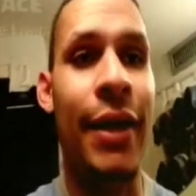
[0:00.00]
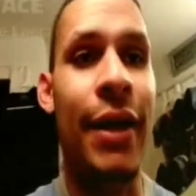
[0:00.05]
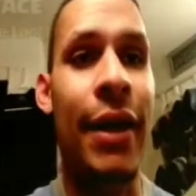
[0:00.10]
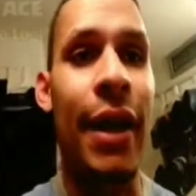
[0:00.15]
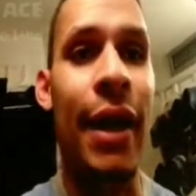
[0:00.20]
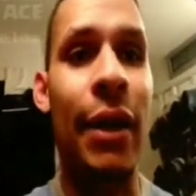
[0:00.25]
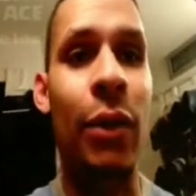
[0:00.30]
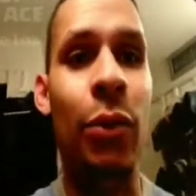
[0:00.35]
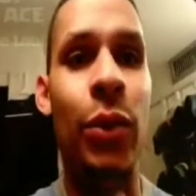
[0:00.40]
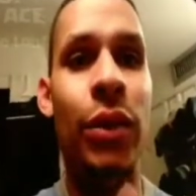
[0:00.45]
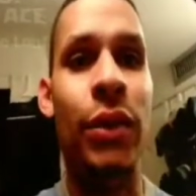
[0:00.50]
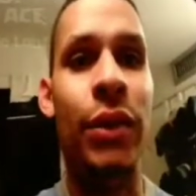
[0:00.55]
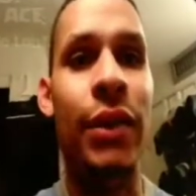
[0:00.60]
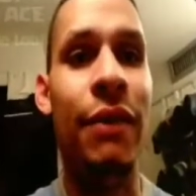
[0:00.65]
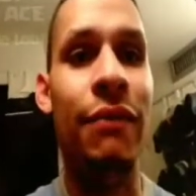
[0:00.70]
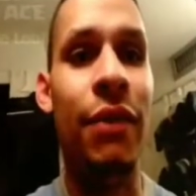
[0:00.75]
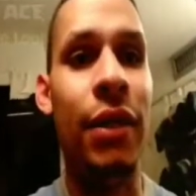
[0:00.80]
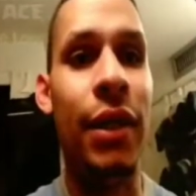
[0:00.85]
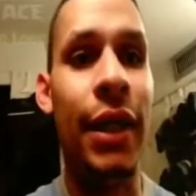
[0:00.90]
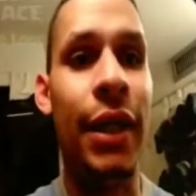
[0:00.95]
I will leave
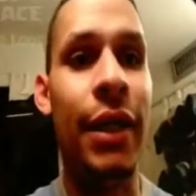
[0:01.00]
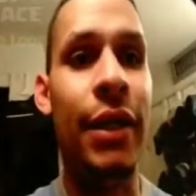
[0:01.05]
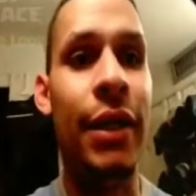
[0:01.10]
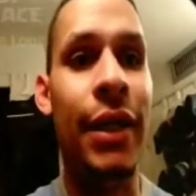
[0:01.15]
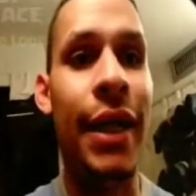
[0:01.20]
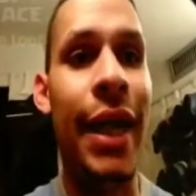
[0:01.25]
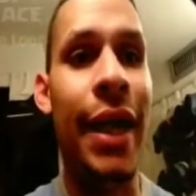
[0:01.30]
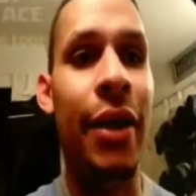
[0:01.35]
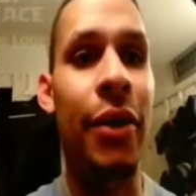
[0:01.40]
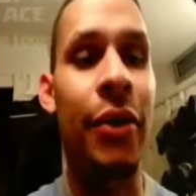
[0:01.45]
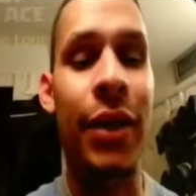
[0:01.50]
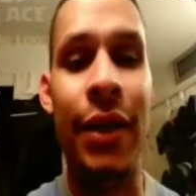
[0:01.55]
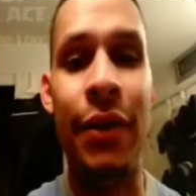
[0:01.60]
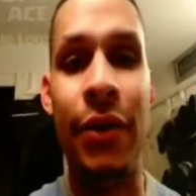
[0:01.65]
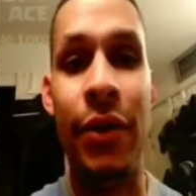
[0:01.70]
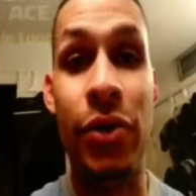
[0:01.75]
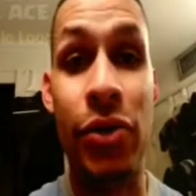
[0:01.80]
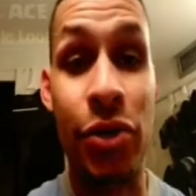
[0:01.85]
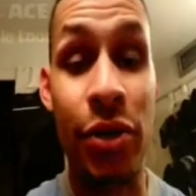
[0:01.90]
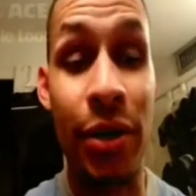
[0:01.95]
a link down in the
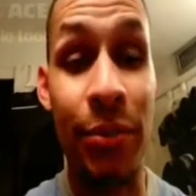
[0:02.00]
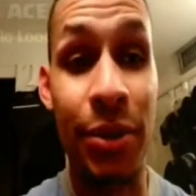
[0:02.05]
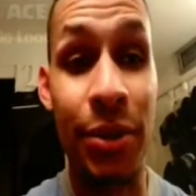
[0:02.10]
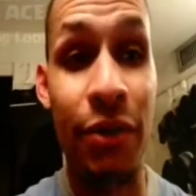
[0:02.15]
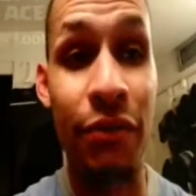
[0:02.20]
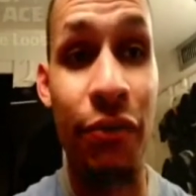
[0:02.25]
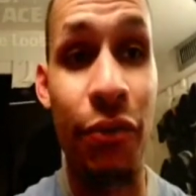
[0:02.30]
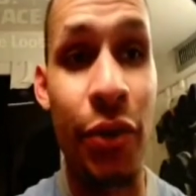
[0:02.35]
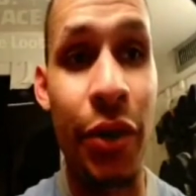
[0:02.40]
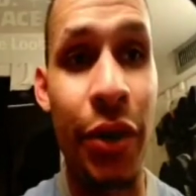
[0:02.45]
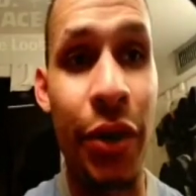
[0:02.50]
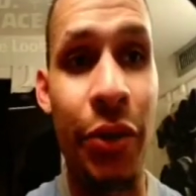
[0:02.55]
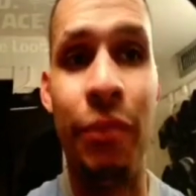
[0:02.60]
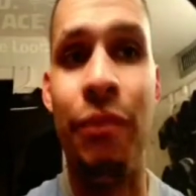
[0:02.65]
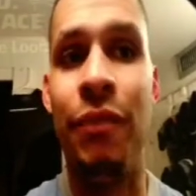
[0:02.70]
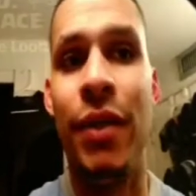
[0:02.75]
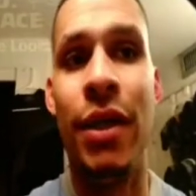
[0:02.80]
description for you.